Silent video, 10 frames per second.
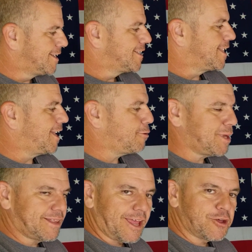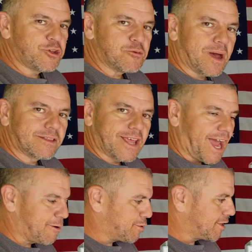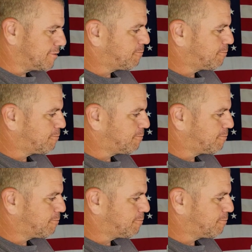Now let me tell you about the Ibrid,